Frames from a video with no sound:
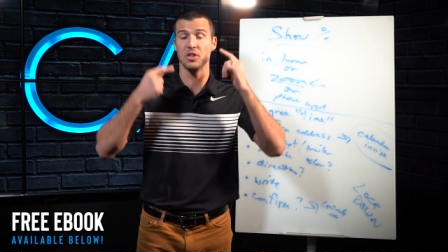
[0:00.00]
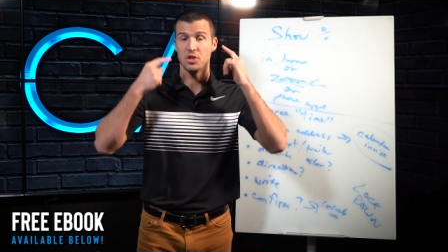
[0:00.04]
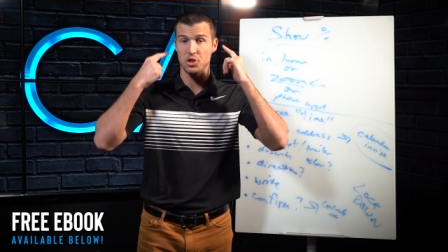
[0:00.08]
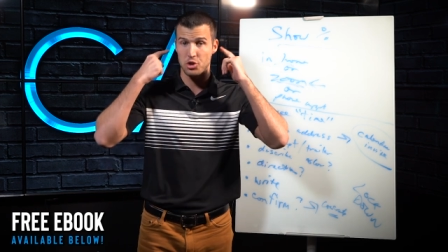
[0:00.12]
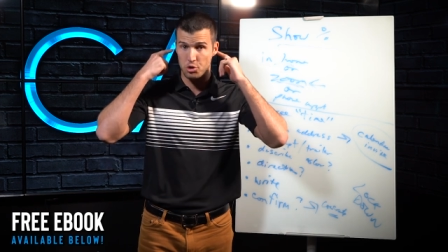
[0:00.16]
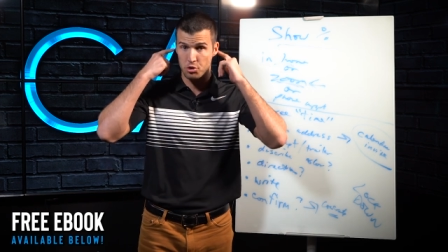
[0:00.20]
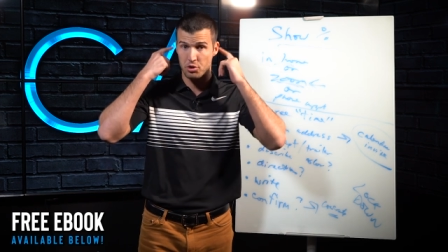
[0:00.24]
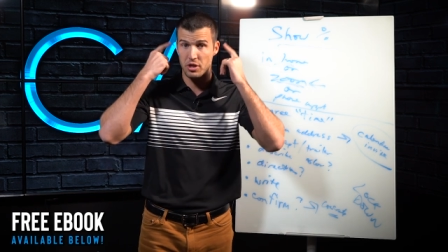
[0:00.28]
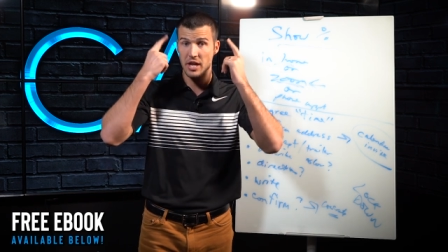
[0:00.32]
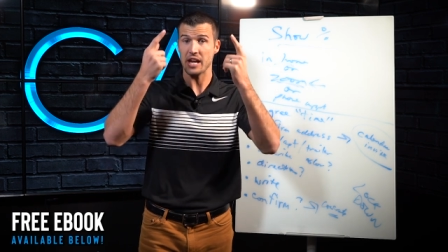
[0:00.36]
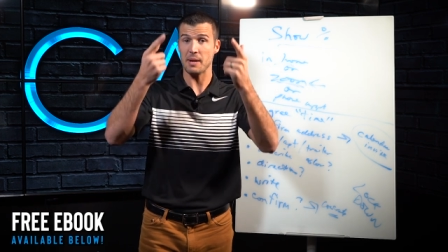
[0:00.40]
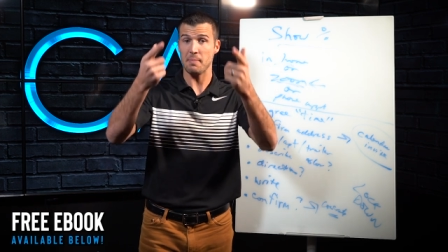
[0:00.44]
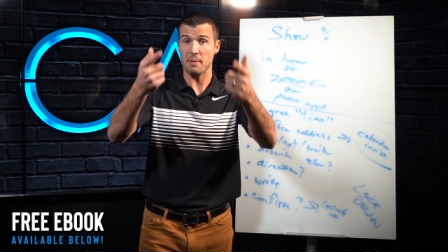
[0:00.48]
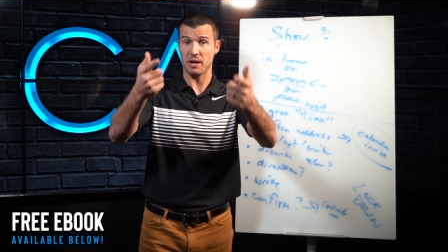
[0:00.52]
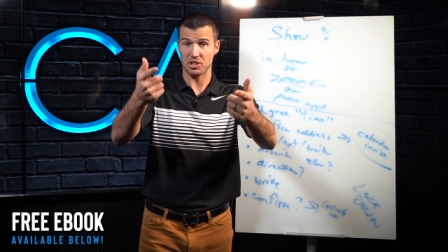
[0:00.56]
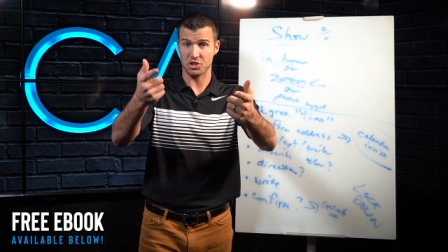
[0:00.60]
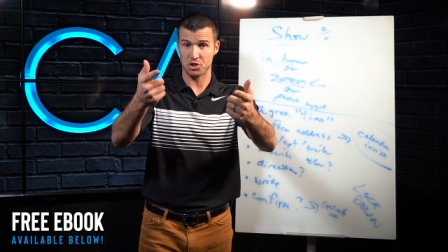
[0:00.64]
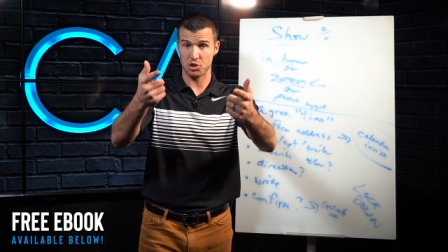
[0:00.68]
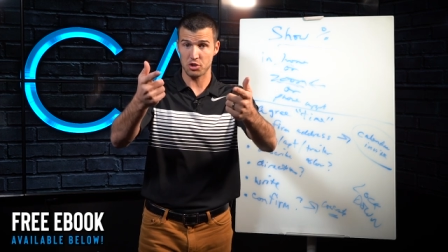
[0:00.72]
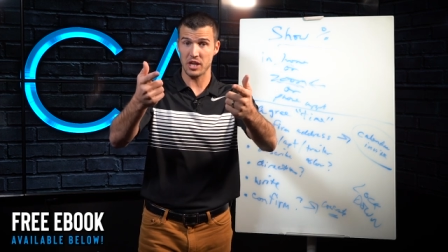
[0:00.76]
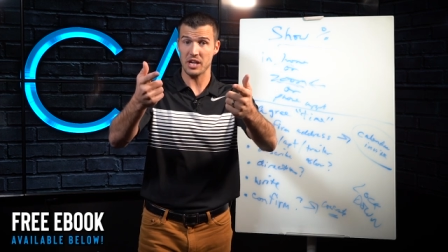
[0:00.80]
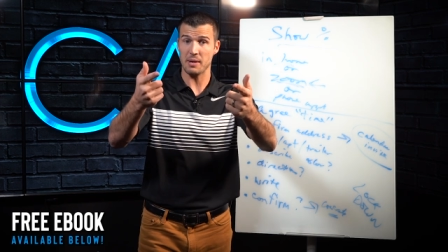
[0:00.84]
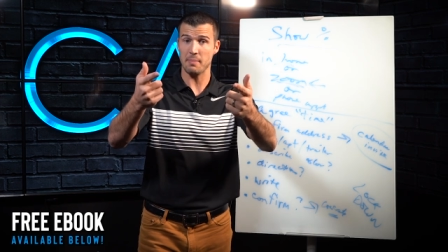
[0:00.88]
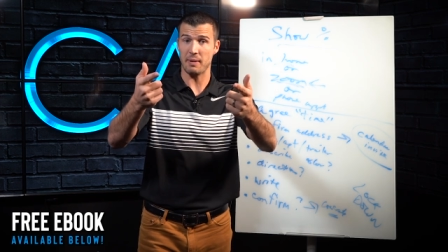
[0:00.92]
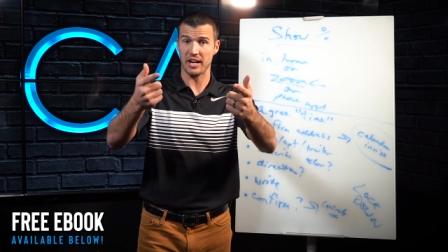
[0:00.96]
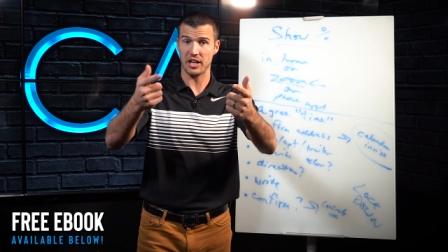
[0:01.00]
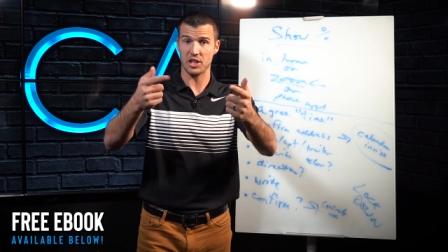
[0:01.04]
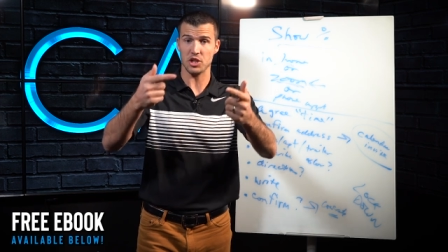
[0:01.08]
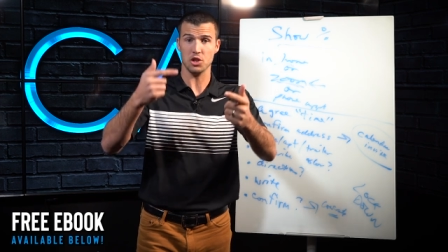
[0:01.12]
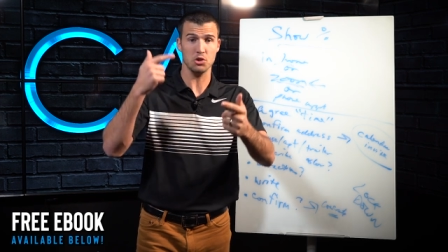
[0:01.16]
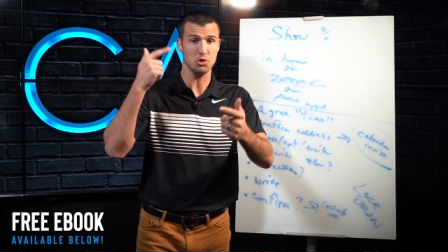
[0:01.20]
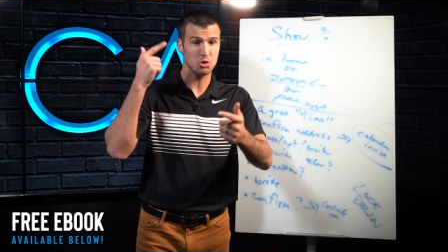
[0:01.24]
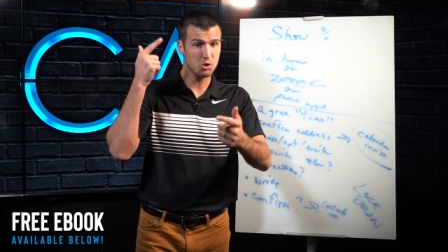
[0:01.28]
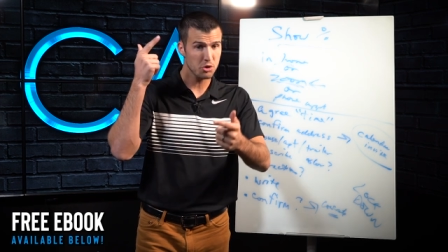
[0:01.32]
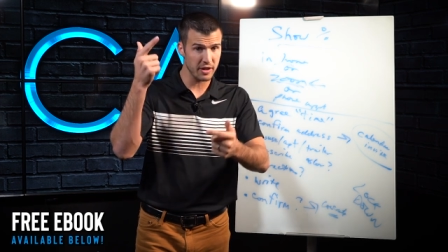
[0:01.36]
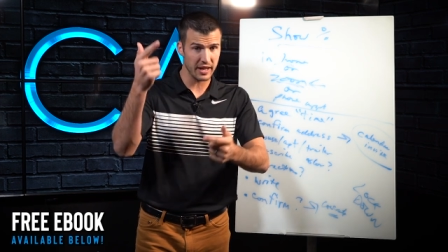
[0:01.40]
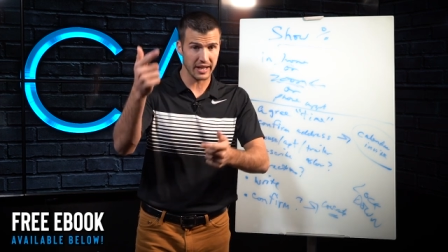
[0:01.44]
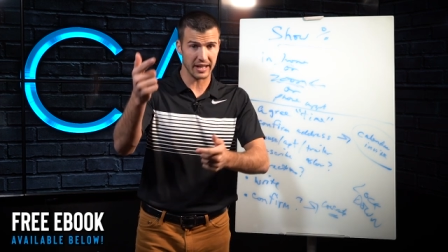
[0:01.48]
You think about it.
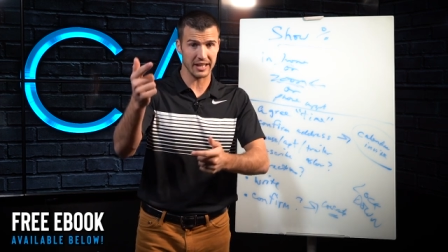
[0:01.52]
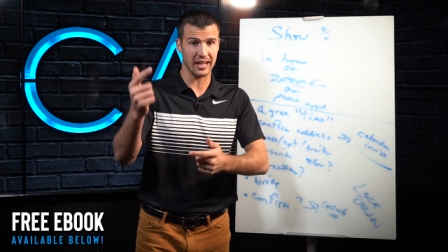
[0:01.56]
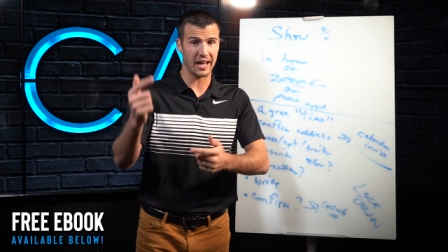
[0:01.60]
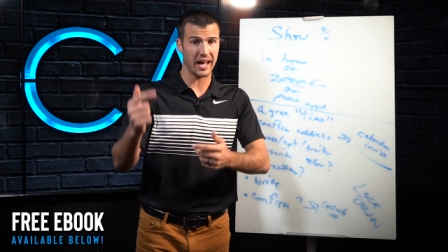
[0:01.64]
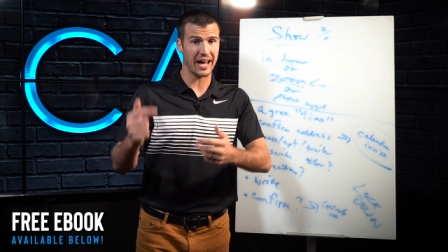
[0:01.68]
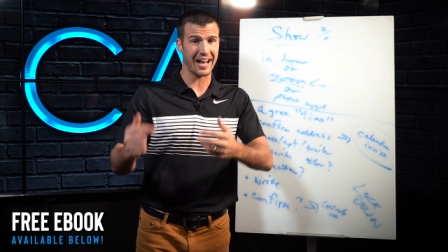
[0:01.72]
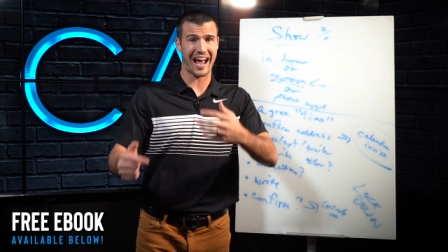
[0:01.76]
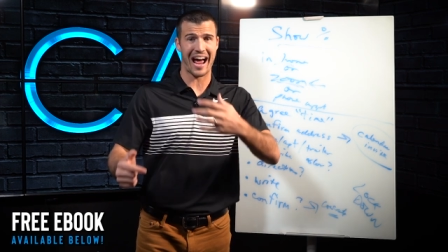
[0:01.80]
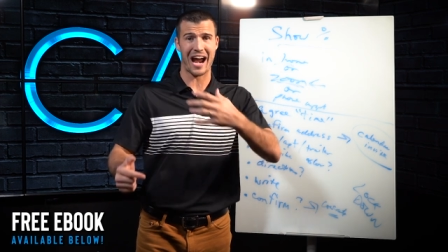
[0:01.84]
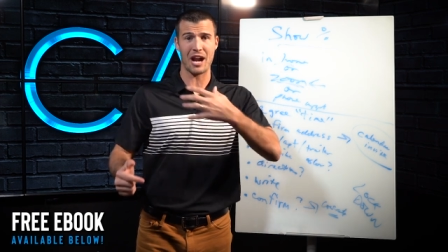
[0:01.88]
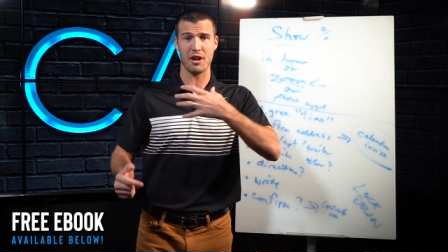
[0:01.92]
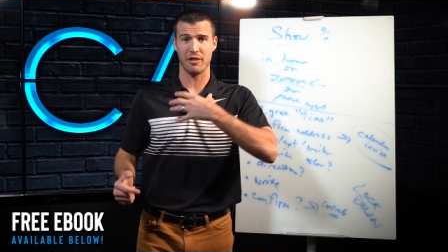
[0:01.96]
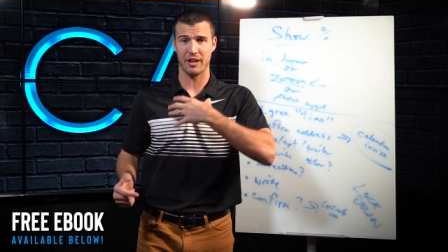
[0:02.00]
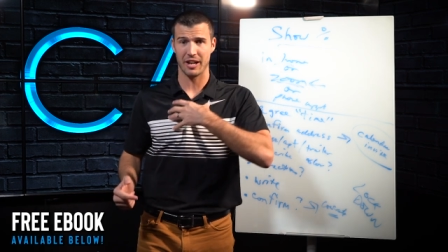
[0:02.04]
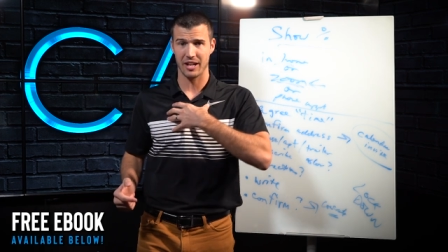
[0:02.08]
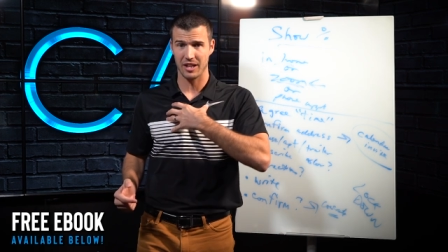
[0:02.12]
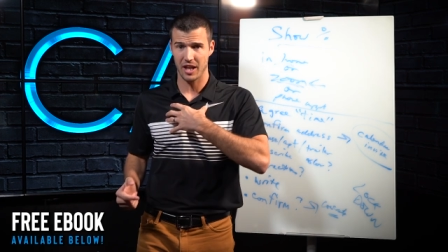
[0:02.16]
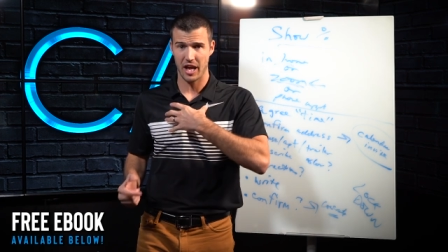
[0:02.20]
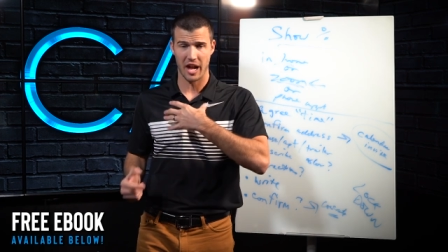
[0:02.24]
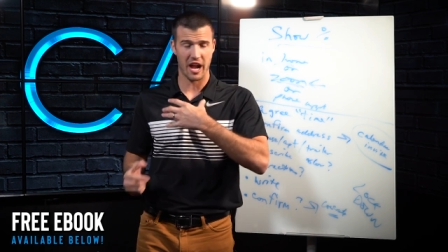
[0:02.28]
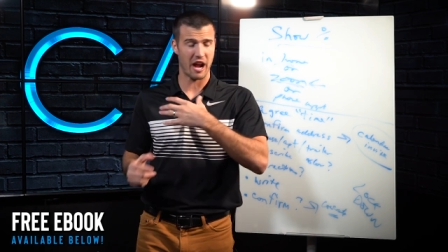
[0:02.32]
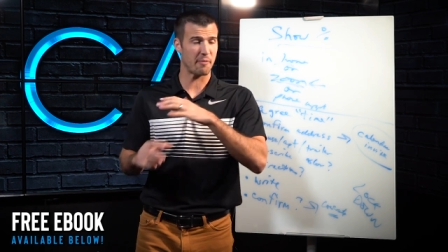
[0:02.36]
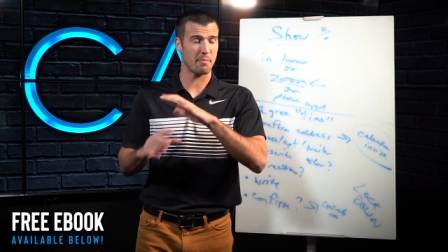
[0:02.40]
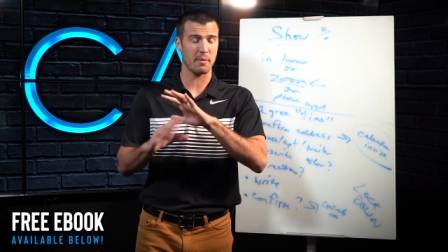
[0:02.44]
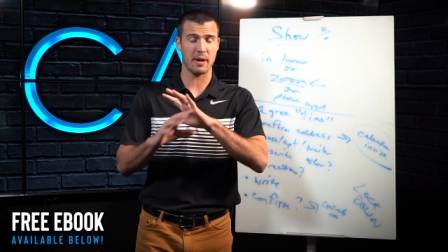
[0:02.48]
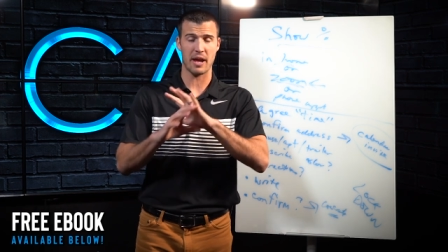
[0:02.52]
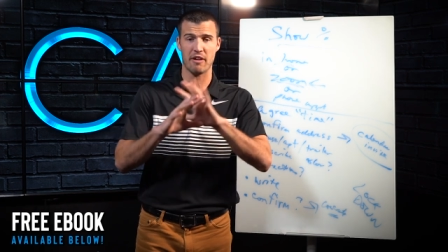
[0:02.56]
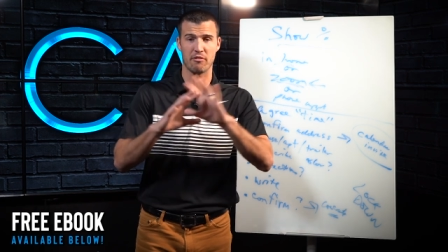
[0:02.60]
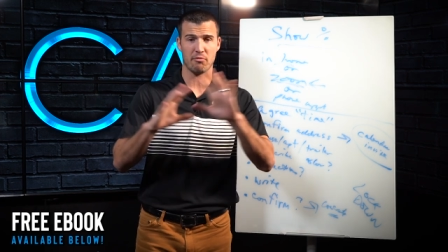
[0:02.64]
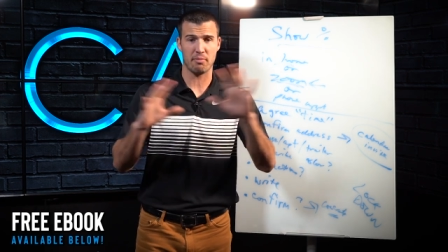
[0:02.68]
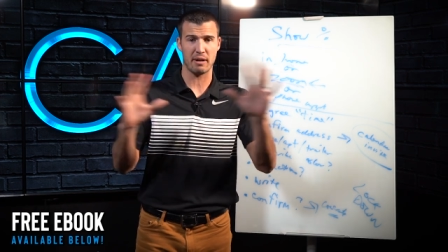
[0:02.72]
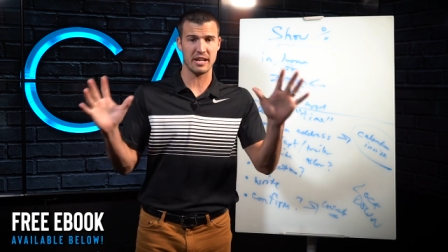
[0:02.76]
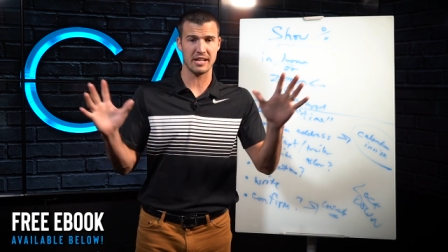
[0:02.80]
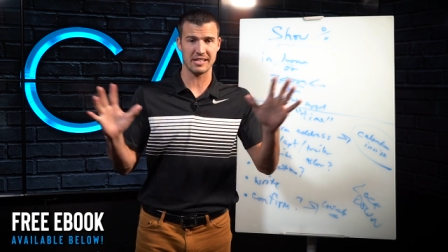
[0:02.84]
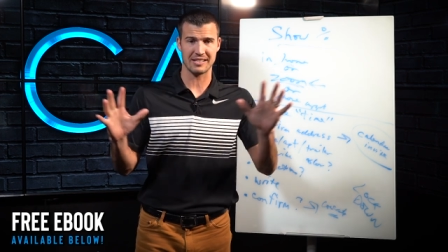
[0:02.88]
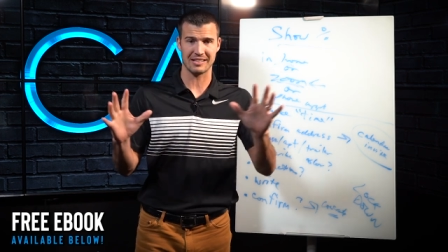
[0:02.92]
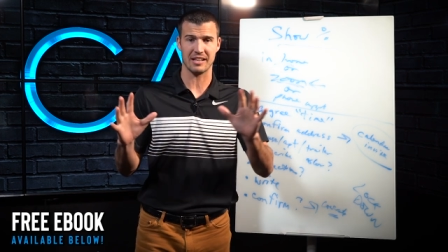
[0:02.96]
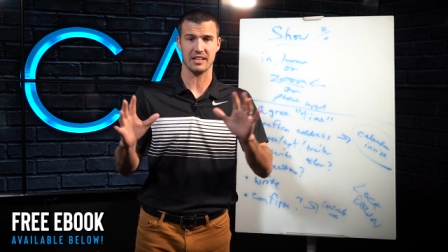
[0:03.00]
You do that a lot, I do that a lot,
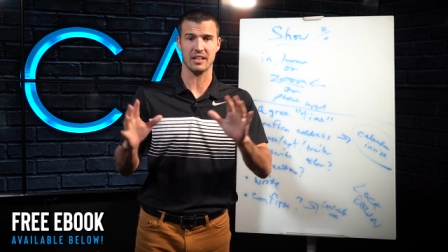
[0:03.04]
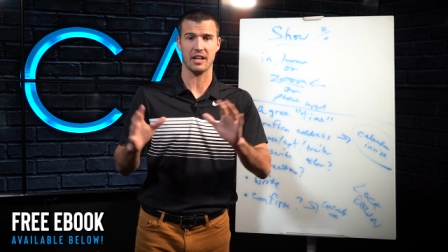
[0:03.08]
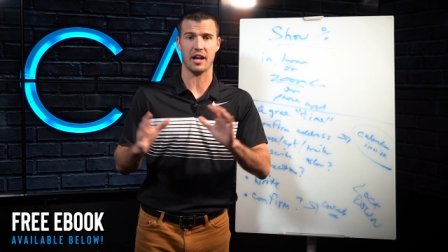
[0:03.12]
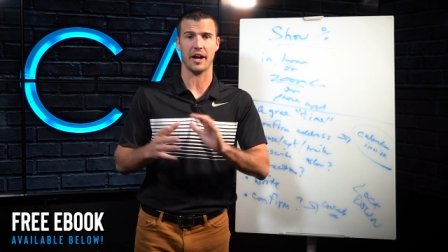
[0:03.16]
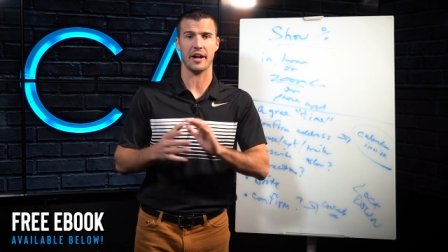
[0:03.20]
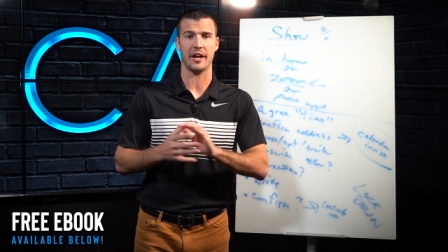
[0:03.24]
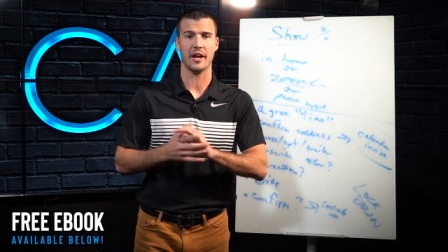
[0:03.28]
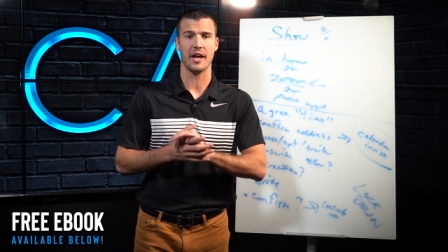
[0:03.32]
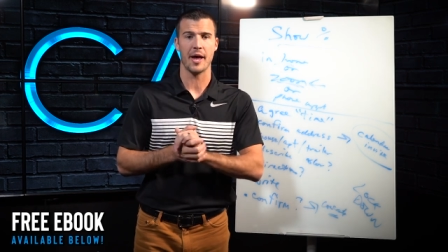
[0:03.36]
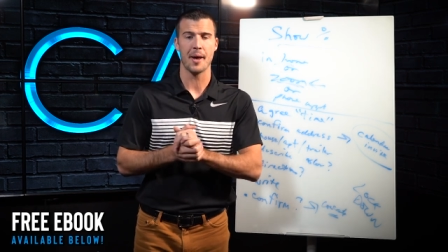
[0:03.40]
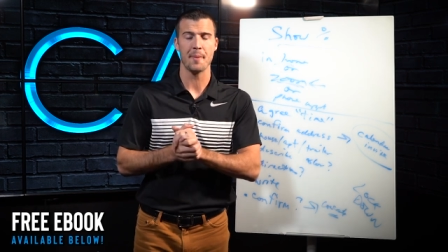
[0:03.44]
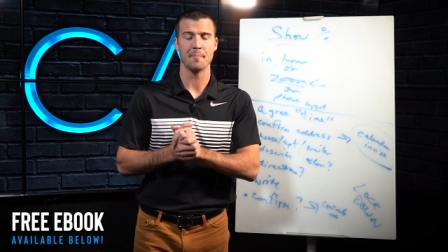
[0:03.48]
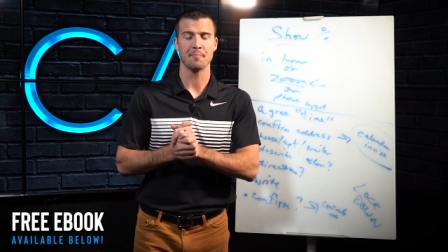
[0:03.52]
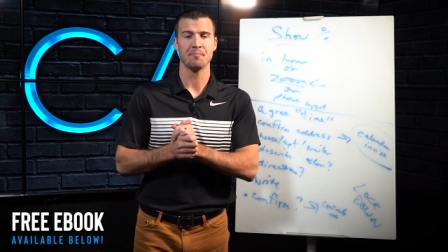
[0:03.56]
everybody does that a lot.